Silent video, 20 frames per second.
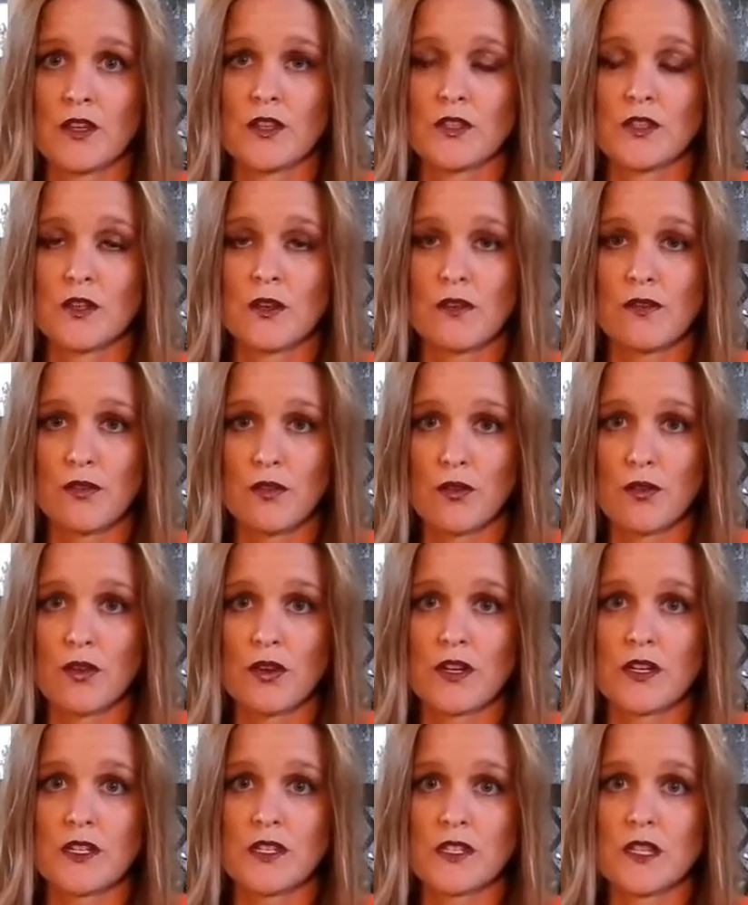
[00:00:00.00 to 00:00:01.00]
So of
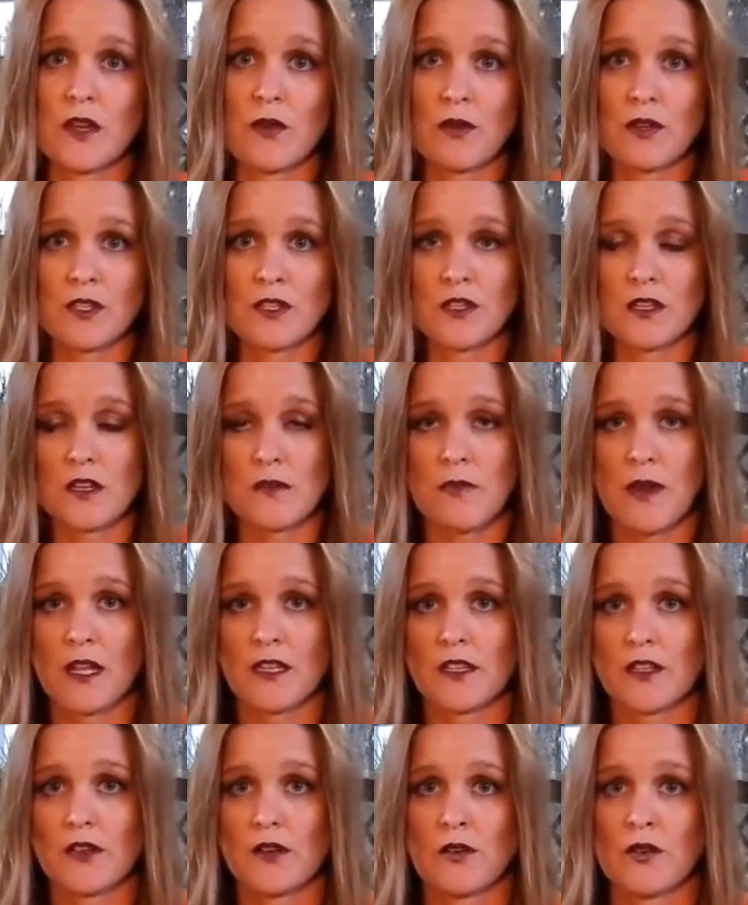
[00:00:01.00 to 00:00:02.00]
course they went to the
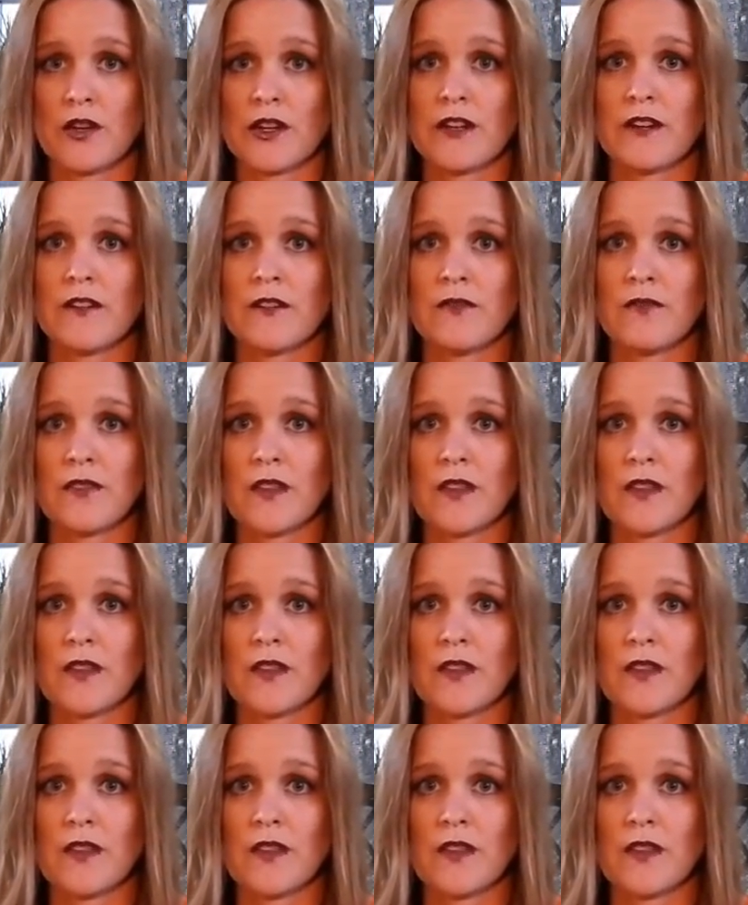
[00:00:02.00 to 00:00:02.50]
appellate court,